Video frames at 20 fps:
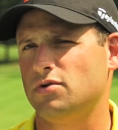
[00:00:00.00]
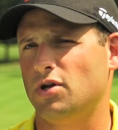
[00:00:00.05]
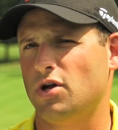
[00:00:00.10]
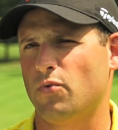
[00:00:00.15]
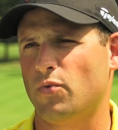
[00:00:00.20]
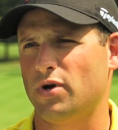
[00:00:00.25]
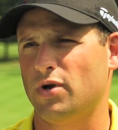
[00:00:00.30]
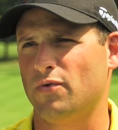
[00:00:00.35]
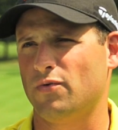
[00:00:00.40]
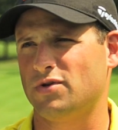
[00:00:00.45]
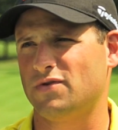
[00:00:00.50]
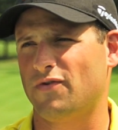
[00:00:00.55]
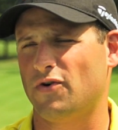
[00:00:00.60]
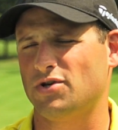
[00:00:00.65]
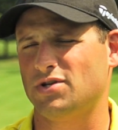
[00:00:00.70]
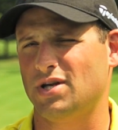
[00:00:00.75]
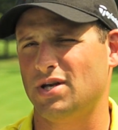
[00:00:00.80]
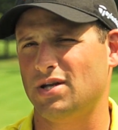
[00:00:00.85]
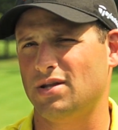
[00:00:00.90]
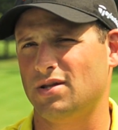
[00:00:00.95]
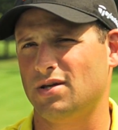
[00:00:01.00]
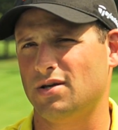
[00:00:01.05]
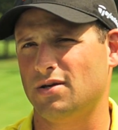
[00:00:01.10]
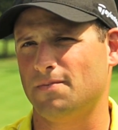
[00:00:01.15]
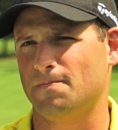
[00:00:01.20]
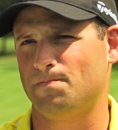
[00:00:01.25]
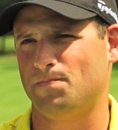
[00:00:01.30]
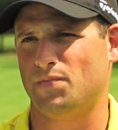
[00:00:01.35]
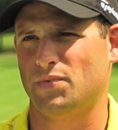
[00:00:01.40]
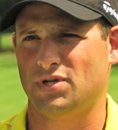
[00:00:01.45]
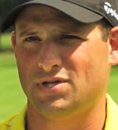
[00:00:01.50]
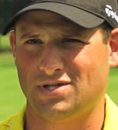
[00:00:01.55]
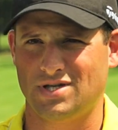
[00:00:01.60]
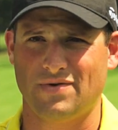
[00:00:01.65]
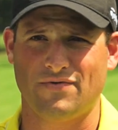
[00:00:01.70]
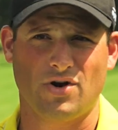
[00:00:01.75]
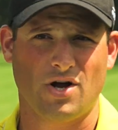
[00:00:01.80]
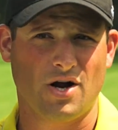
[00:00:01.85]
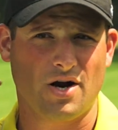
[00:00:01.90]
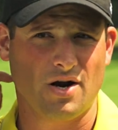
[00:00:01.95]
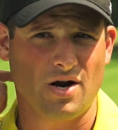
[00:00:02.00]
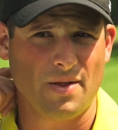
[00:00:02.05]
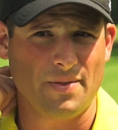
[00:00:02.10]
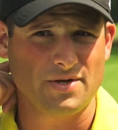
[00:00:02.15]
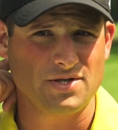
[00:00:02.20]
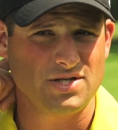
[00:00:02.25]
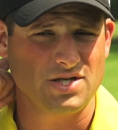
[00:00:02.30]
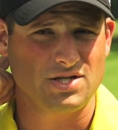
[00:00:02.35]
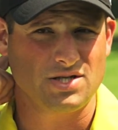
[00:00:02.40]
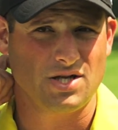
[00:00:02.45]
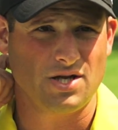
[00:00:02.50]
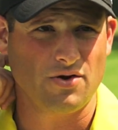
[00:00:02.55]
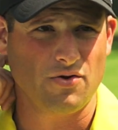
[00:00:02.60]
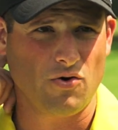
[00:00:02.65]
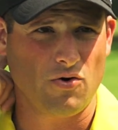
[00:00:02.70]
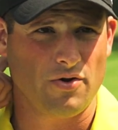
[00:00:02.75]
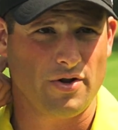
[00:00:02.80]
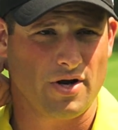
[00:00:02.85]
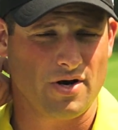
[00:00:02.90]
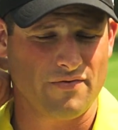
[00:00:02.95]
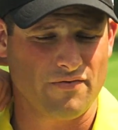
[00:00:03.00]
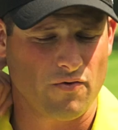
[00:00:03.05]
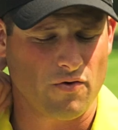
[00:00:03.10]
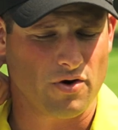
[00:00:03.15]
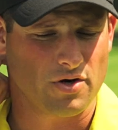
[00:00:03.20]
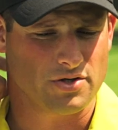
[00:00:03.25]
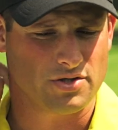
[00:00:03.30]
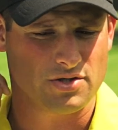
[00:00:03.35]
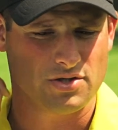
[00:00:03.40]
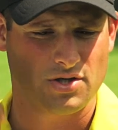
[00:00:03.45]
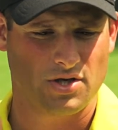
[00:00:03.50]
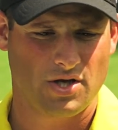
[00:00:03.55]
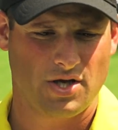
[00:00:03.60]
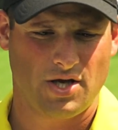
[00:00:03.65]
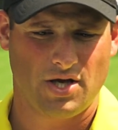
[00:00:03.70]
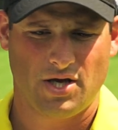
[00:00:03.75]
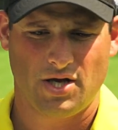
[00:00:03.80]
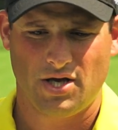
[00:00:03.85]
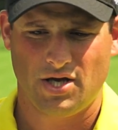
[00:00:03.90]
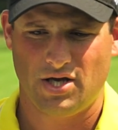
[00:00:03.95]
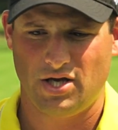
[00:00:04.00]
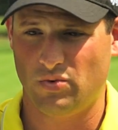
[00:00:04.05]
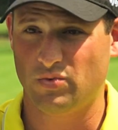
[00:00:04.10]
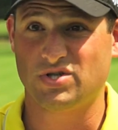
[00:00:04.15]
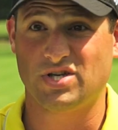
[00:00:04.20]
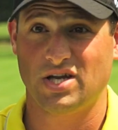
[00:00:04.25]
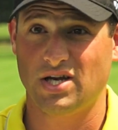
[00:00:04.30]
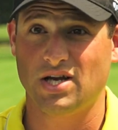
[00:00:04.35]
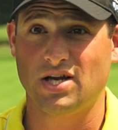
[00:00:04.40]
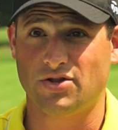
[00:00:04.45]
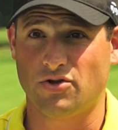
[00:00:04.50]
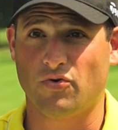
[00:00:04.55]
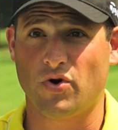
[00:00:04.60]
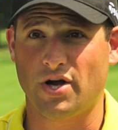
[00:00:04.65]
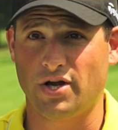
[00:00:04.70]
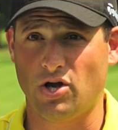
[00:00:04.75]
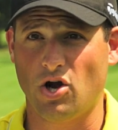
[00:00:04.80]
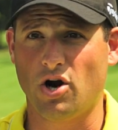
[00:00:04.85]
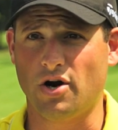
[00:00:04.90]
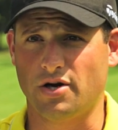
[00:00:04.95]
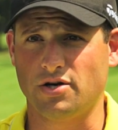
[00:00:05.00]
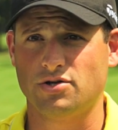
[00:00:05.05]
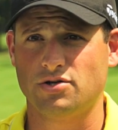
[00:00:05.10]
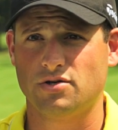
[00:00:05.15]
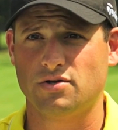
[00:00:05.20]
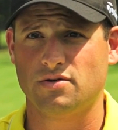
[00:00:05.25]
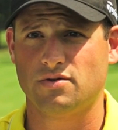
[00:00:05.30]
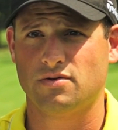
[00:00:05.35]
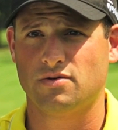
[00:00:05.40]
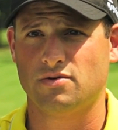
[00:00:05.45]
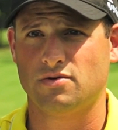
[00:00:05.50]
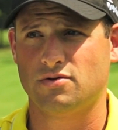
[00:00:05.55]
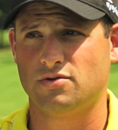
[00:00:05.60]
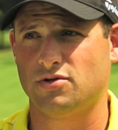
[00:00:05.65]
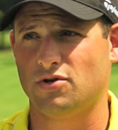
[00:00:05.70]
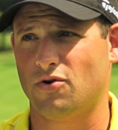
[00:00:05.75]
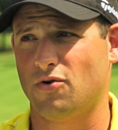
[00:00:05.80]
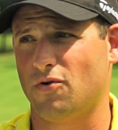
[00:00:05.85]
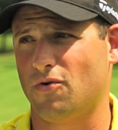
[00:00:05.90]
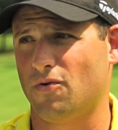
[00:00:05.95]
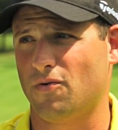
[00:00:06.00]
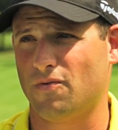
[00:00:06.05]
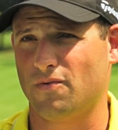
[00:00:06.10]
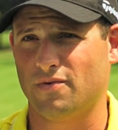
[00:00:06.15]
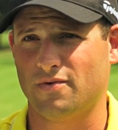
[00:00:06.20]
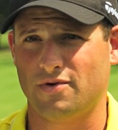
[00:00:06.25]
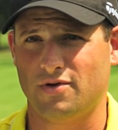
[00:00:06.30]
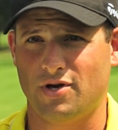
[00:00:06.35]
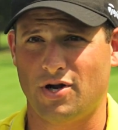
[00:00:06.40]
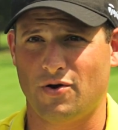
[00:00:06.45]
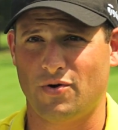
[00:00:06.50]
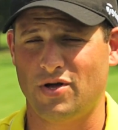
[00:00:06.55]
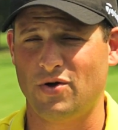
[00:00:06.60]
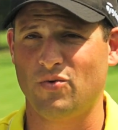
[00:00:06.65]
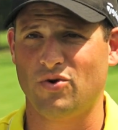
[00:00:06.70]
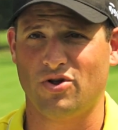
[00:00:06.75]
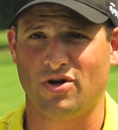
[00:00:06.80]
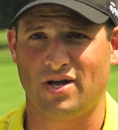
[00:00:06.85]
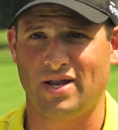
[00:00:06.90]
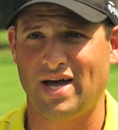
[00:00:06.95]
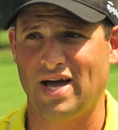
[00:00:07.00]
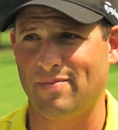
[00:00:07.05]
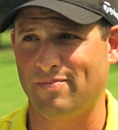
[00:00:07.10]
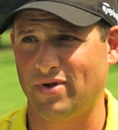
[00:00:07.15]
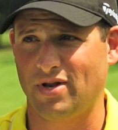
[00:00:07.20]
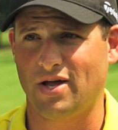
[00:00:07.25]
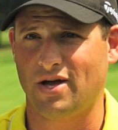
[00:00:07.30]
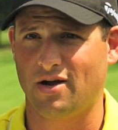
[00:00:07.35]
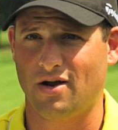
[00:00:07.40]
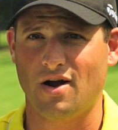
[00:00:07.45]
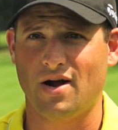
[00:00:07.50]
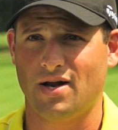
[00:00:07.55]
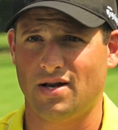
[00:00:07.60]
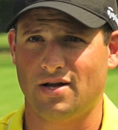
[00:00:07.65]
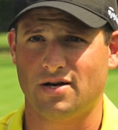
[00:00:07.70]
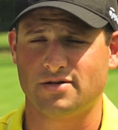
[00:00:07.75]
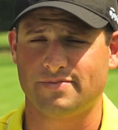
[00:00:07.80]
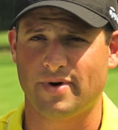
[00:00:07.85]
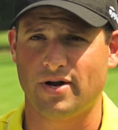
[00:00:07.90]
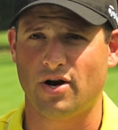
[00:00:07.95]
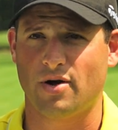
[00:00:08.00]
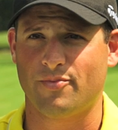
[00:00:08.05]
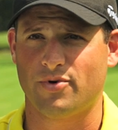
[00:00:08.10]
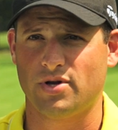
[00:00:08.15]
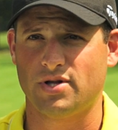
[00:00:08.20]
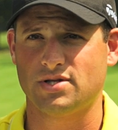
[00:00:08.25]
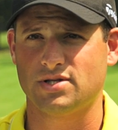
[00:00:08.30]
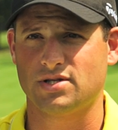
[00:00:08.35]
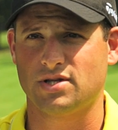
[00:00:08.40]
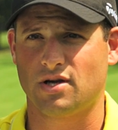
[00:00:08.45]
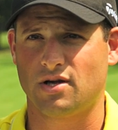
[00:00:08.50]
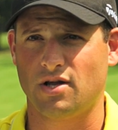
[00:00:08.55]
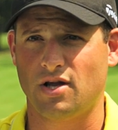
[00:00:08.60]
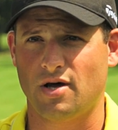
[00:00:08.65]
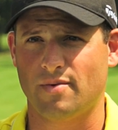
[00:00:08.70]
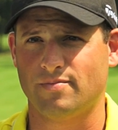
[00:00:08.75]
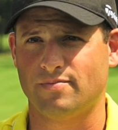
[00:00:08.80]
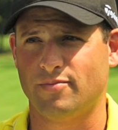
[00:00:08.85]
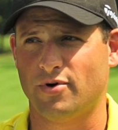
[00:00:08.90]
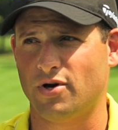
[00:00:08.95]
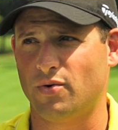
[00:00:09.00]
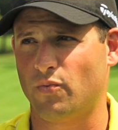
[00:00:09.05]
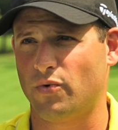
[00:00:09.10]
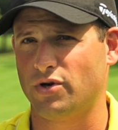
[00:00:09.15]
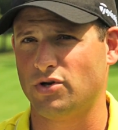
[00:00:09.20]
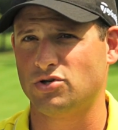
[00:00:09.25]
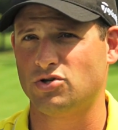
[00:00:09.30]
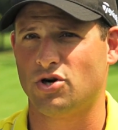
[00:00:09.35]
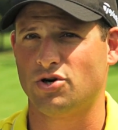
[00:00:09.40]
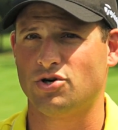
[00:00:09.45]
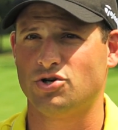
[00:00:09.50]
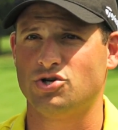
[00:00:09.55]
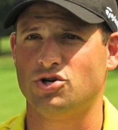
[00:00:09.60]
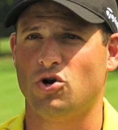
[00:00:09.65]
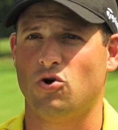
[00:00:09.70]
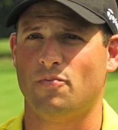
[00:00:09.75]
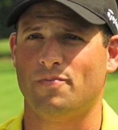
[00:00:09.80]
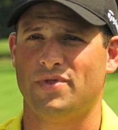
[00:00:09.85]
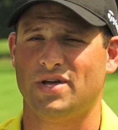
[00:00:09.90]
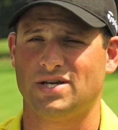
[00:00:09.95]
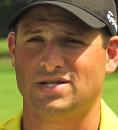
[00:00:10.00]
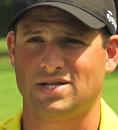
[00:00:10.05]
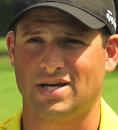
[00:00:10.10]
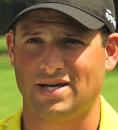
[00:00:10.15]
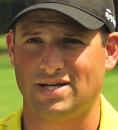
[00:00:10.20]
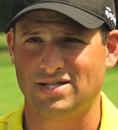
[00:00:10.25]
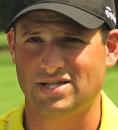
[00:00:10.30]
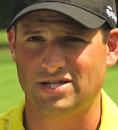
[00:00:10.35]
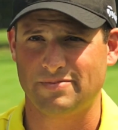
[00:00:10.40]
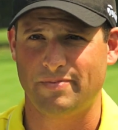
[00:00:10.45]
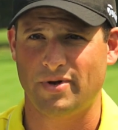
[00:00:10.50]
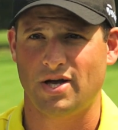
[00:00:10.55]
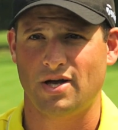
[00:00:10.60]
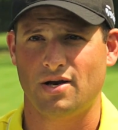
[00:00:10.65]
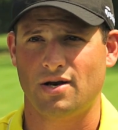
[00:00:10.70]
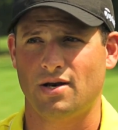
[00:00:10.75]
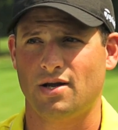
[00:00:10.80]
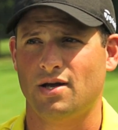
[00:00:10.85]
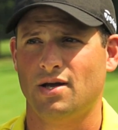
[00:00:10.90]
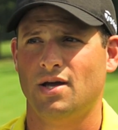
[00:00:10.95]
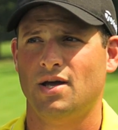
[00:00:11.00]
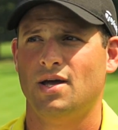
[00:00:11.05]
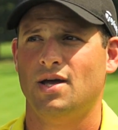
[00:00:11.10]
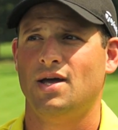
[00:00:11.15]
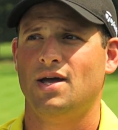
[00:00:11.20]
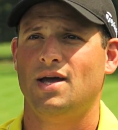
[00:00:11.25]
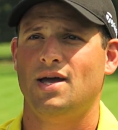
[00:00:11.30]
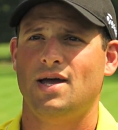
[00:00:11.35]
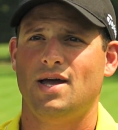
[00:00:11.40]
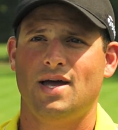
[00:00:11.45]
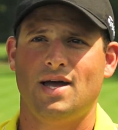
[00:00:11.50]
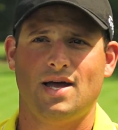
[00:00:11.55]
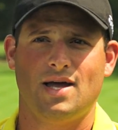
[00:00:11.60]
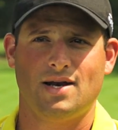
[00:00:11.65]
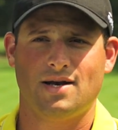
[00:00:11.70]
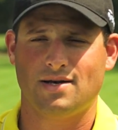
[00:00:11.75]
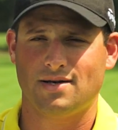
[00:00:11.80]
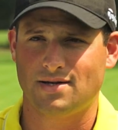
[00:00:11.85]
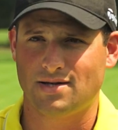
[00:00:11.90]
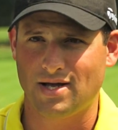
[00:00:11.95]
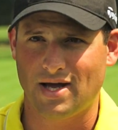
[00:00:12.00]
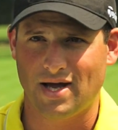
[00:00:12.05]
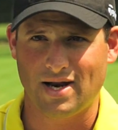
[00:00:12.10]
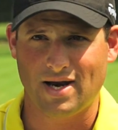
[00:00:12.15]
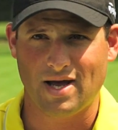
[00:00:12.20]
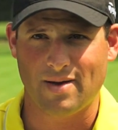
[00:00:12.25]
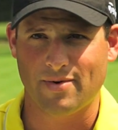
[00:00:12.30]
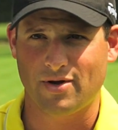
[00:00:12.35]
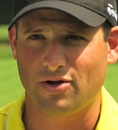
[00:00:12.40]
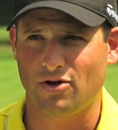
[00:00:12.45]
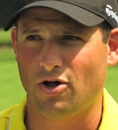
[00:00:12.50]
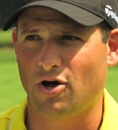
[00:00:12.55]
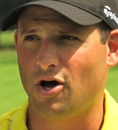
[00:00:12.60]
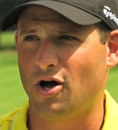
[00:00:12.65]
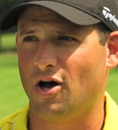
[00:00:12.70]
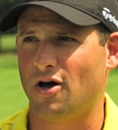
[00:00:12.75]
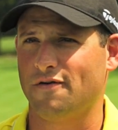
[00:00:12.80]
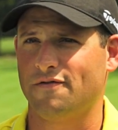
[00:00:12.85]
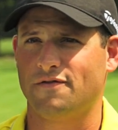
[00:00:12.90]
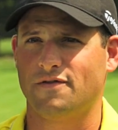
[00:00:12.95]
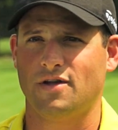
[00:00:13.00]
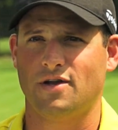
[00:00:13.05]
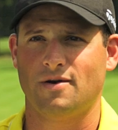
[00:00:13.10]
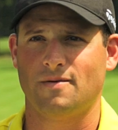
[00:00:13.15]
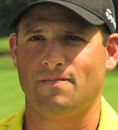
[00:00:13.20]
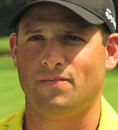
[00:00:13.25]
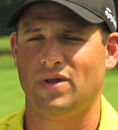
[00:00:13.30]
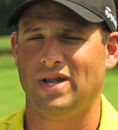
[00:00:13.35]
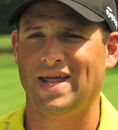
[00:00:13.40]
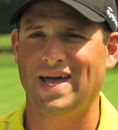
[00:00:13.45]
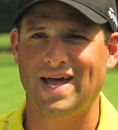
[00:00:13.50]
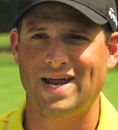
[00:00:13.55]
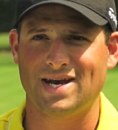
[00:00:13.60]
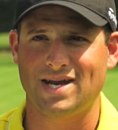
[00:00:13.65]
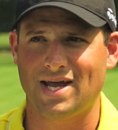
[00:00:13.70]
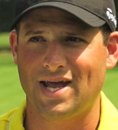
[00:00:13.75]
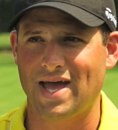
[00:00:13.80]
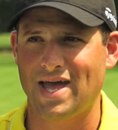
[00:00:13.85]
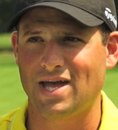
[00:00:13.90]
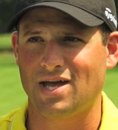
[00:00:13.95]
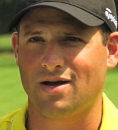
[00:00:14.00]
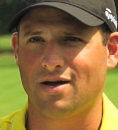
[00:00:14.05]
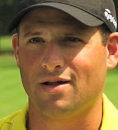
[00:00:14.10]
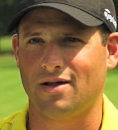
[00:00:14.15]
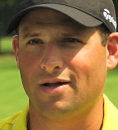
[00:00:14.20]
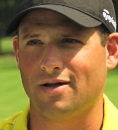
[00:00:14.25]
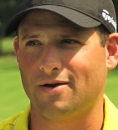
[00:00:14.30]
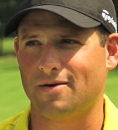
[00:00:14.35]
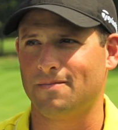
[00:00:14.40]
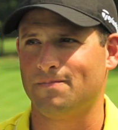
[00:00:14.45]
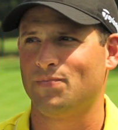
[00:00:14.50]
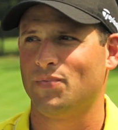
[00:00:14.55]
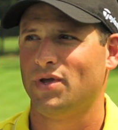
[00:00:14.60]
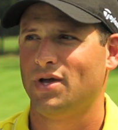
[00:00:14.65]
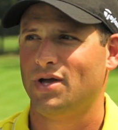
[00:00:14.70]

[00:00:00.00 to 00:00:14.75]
When he was first hitting the 7-iron on the 16th hole there for us, he was hitting it the right yardage. So he would look at that and be like, all right, there's my number, this is the club. But when you start to show him things like spin and dynamic loft and landing angle, and